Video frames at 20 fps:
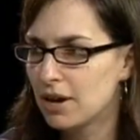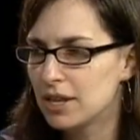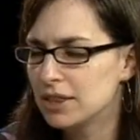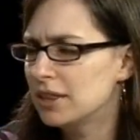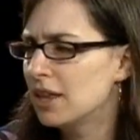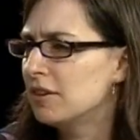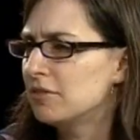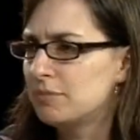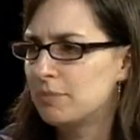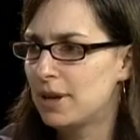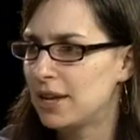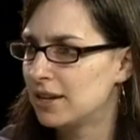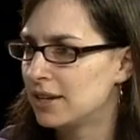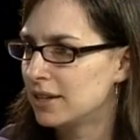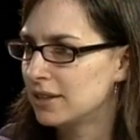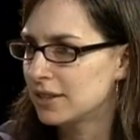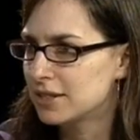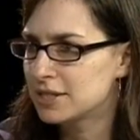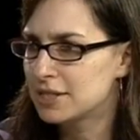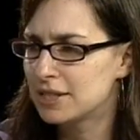I love
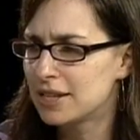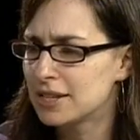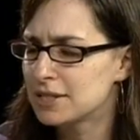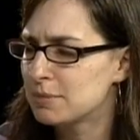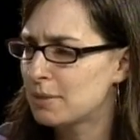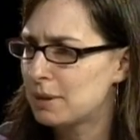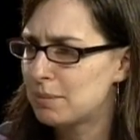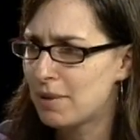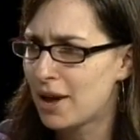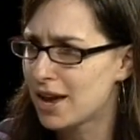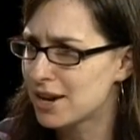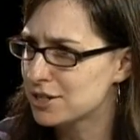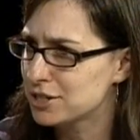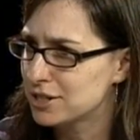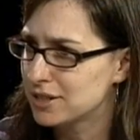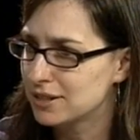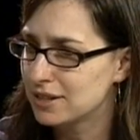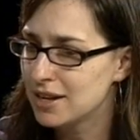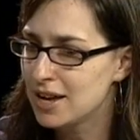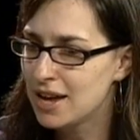baking. That's my
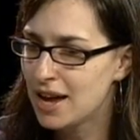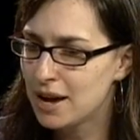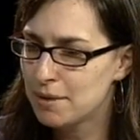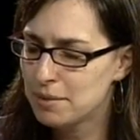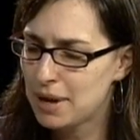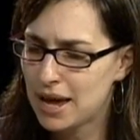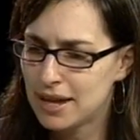passion.